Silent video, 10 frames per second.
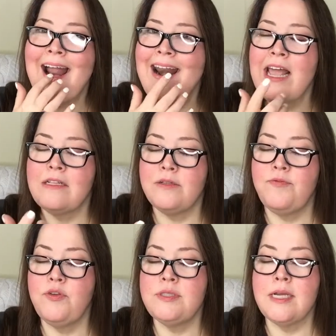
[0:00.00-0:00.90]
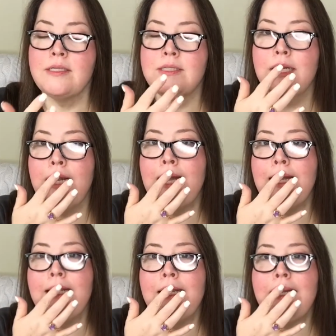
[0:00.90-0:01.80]
That few seconds that I
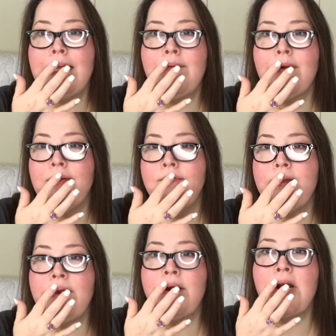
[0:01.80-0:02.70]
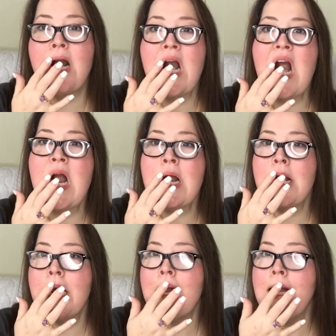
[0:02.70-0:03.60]
had it in my finger,
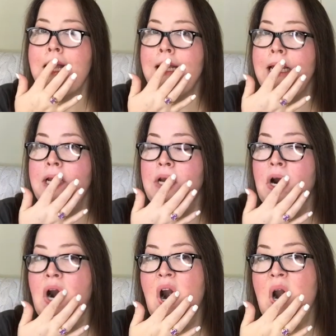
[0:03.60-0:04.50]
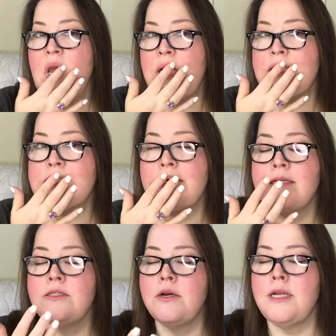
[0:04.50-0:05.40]
it had turned, it had
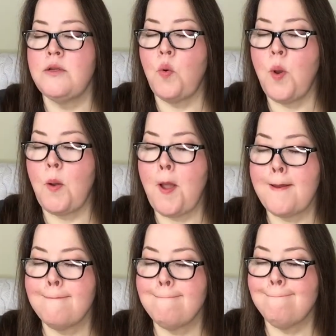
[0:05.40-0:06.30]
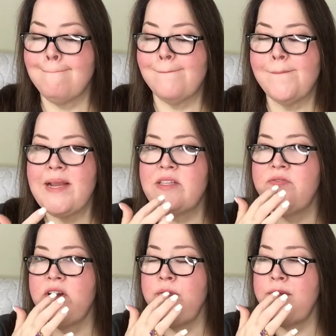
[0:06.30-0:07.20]
started turning to oil. It's
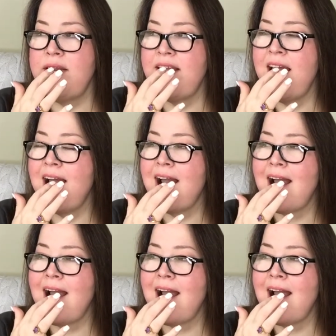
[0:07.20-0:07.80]
very minty.